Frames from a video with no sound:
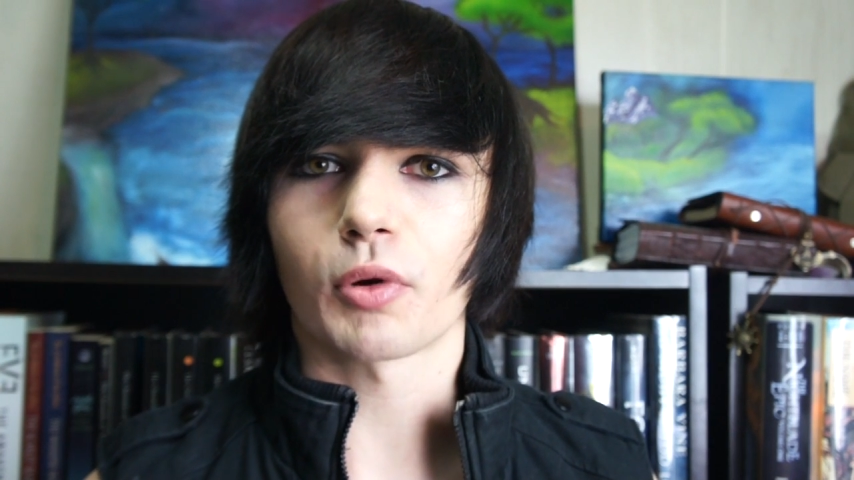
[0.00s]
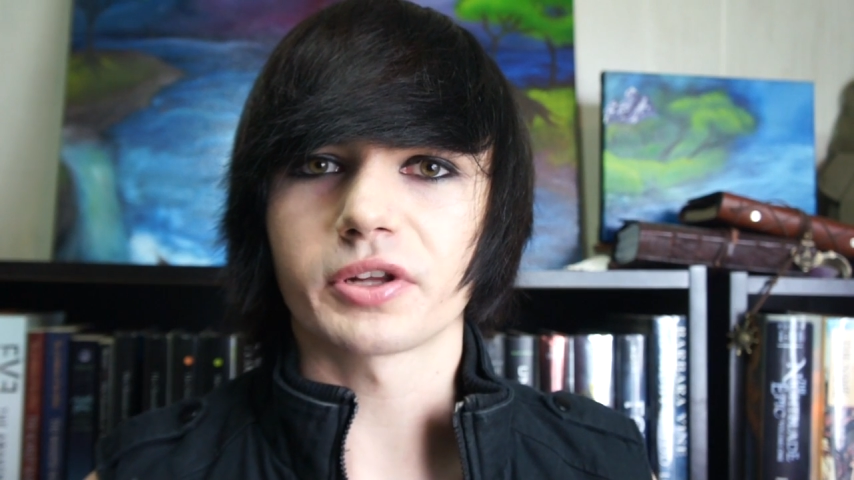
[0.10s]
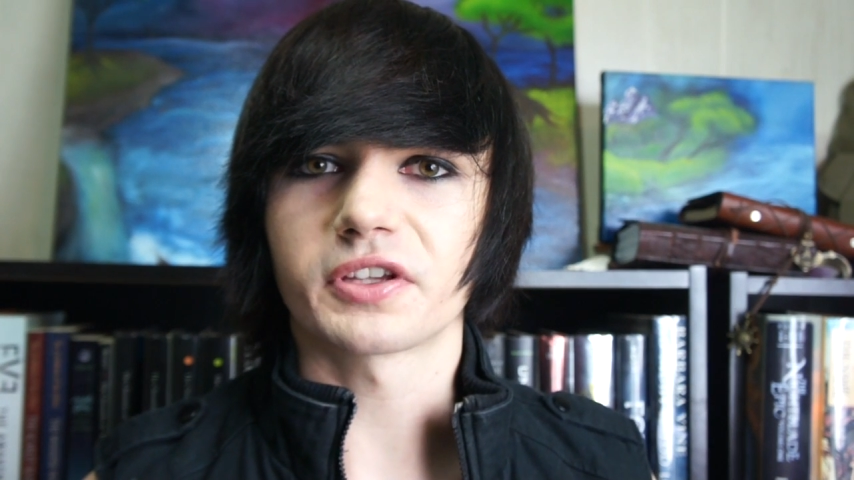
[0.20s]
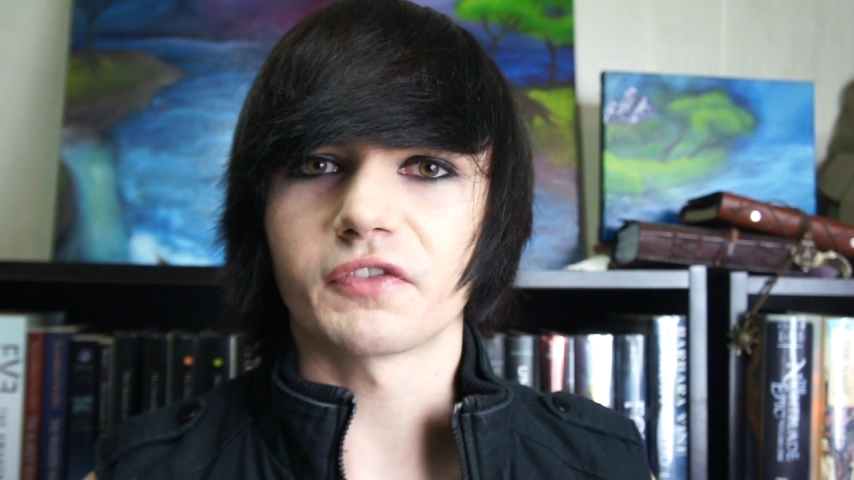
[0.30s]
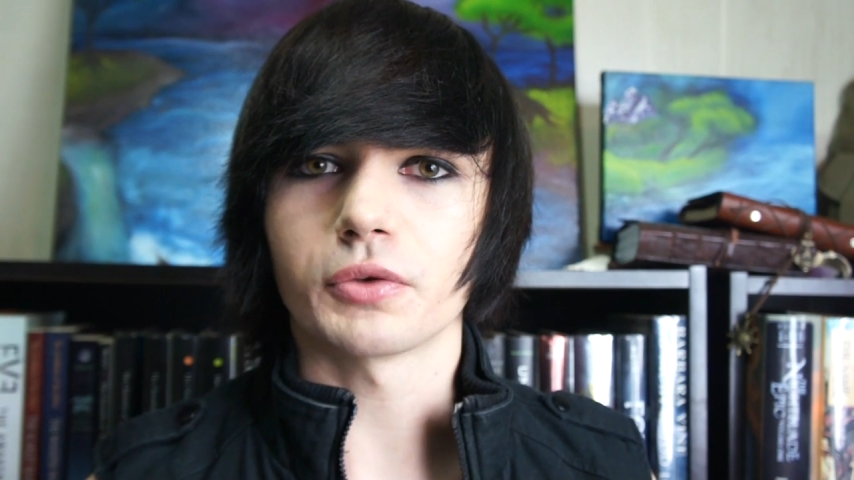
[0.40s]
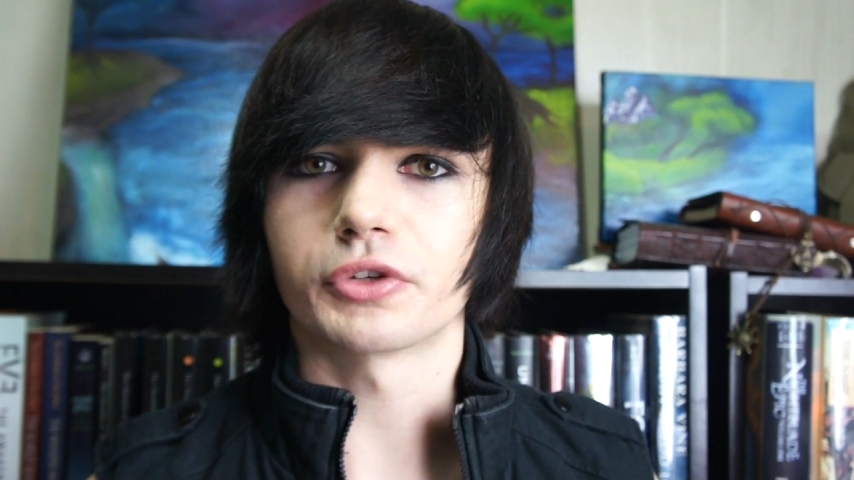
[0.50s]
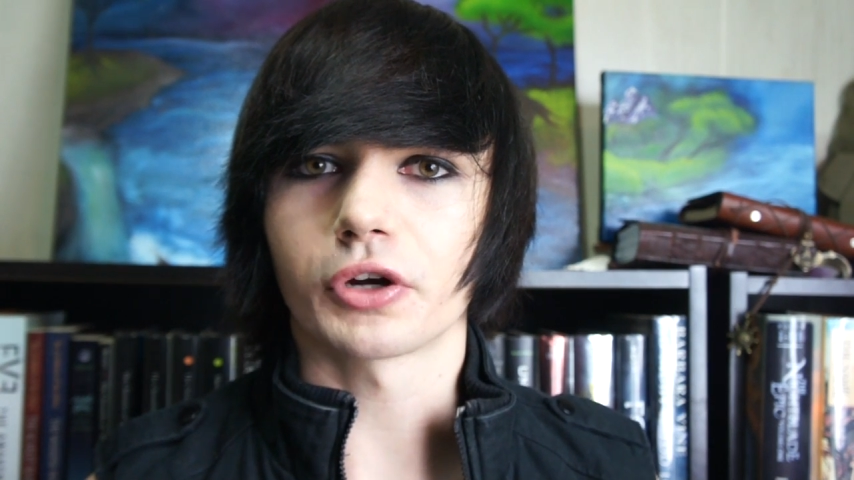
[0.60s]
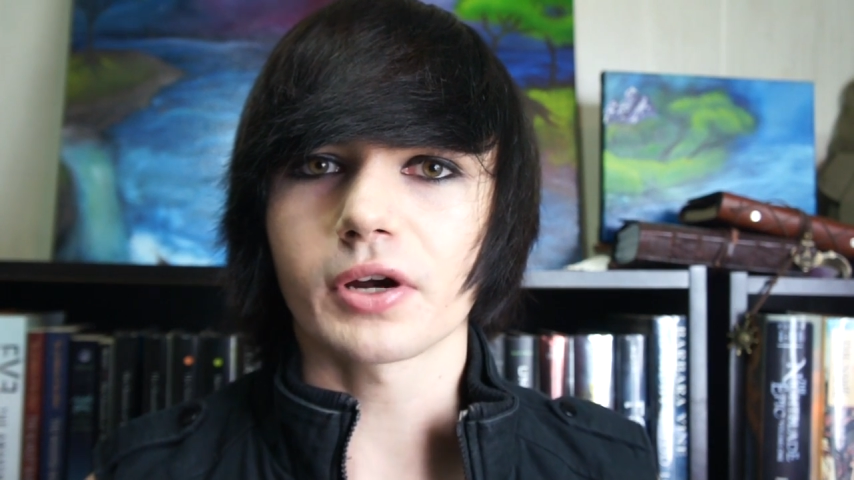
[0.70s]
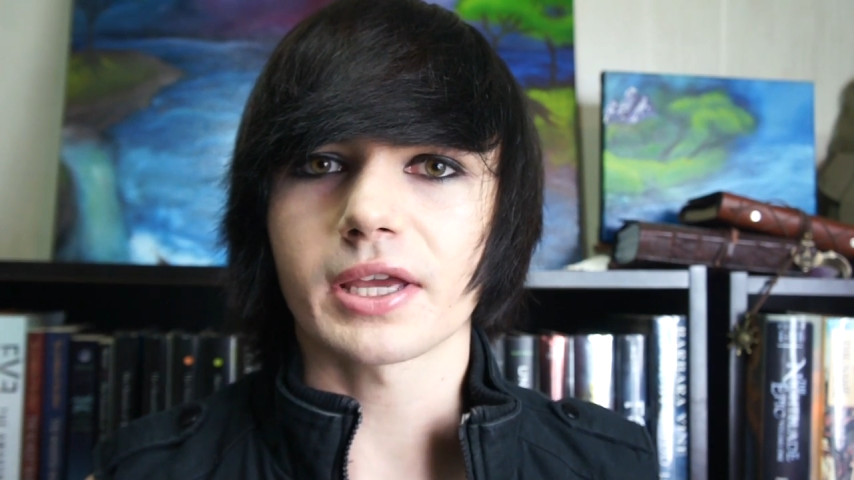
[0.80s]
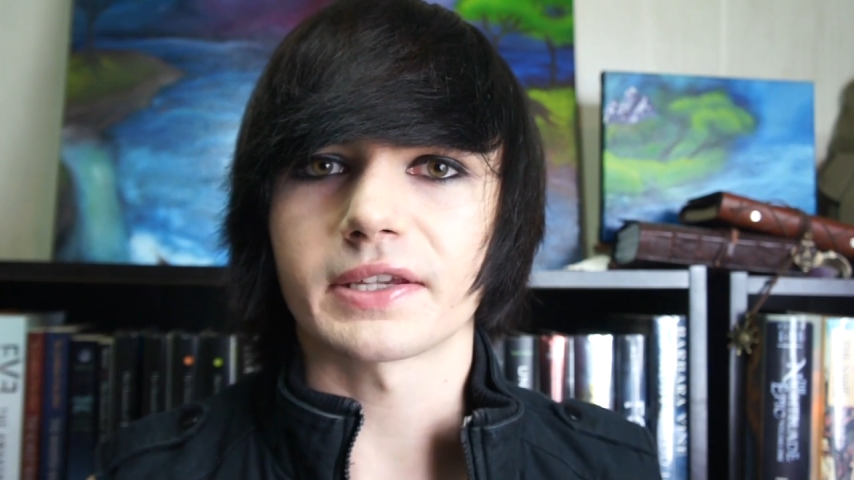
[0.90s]
points of view
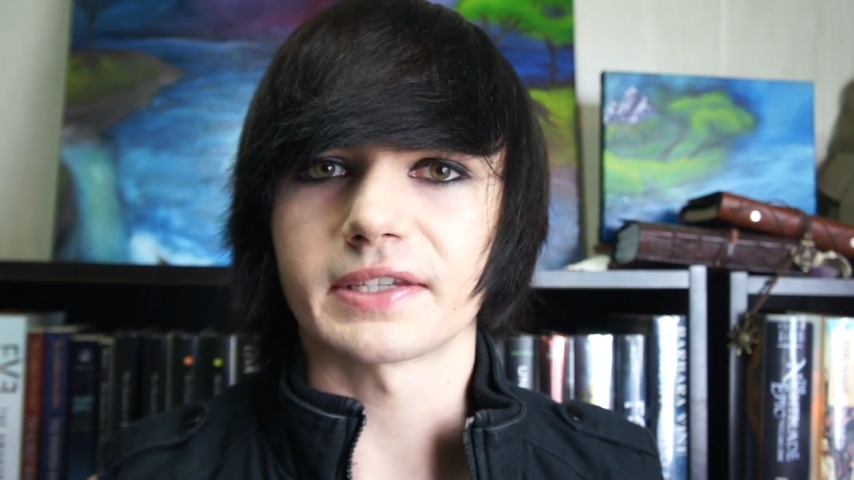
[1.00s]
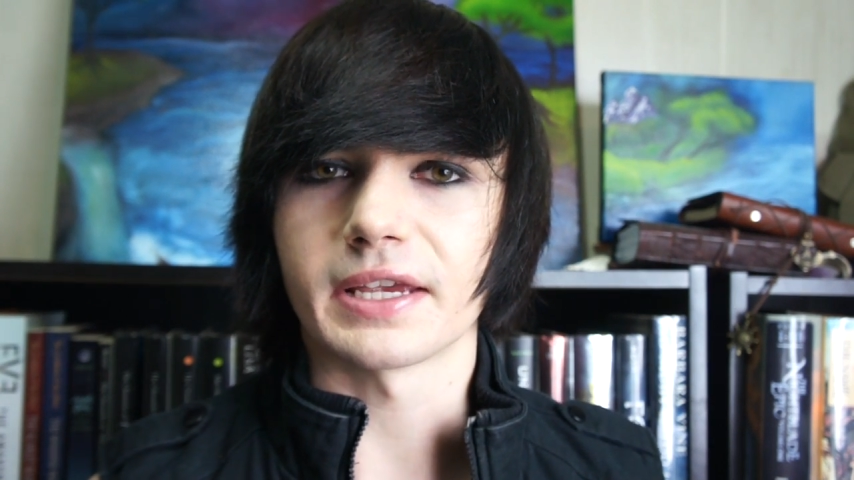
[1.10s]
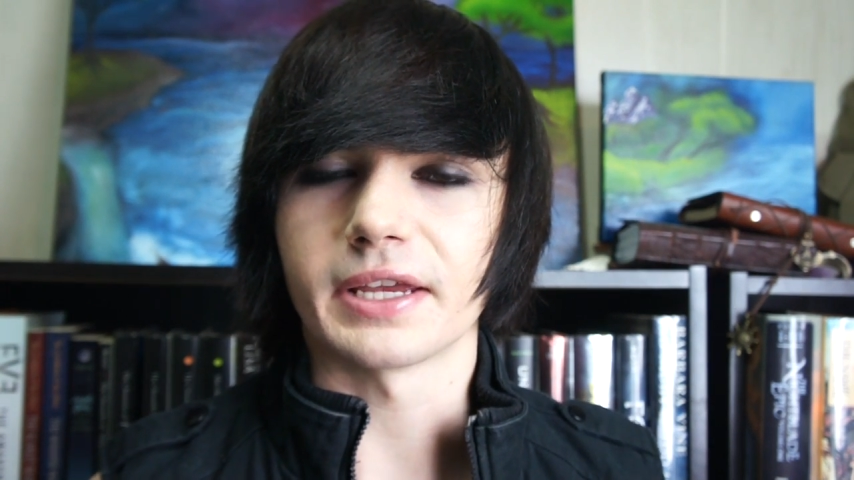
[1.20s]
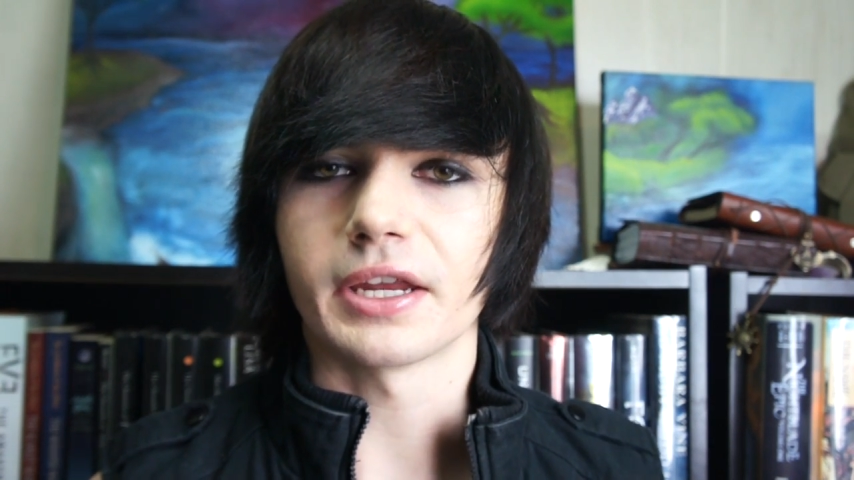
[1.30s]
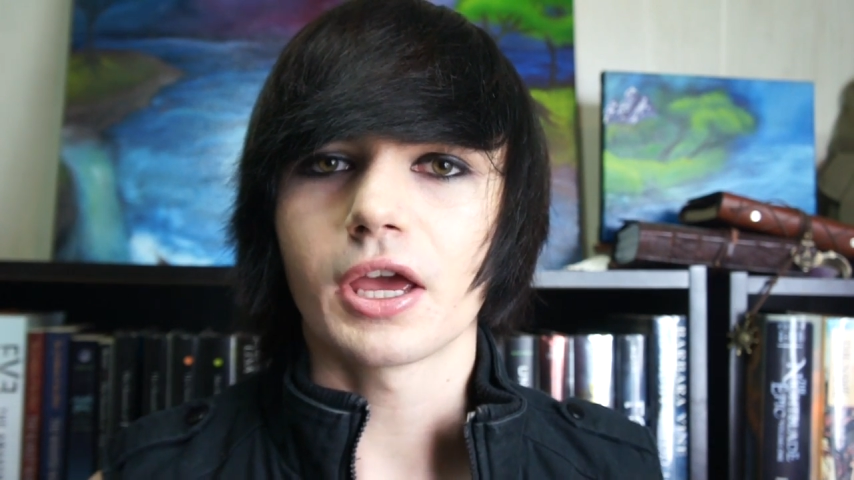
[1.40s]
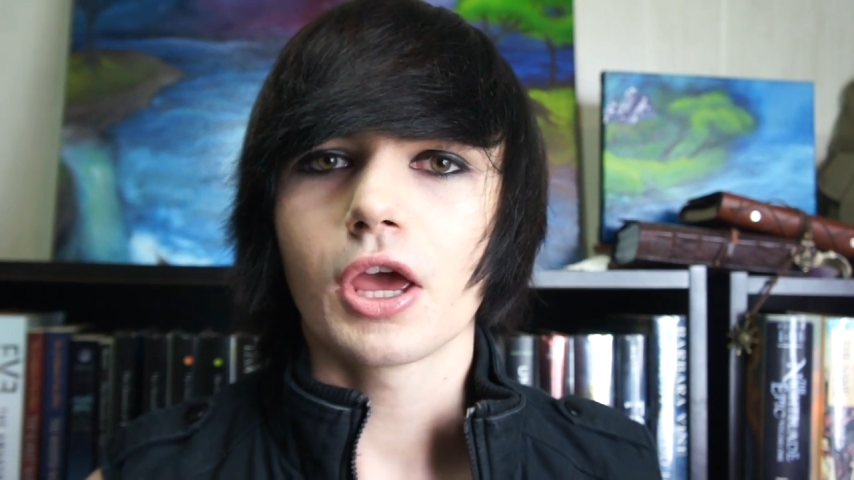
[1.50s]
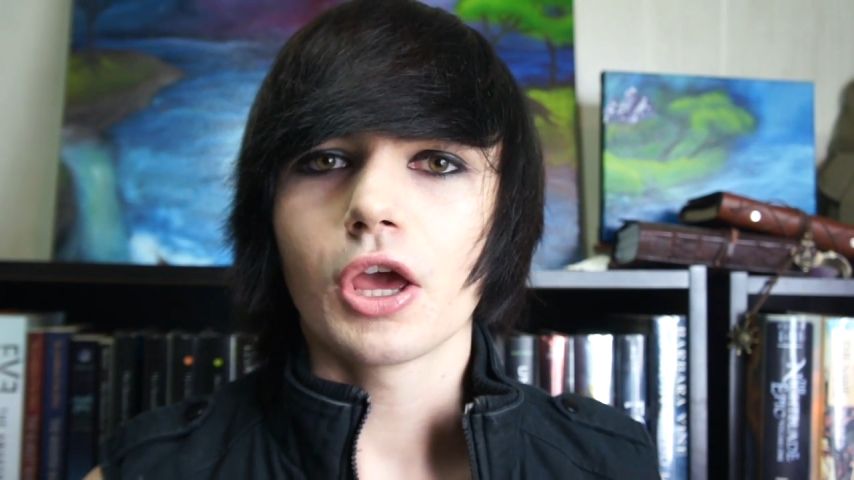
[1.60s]
during a scene,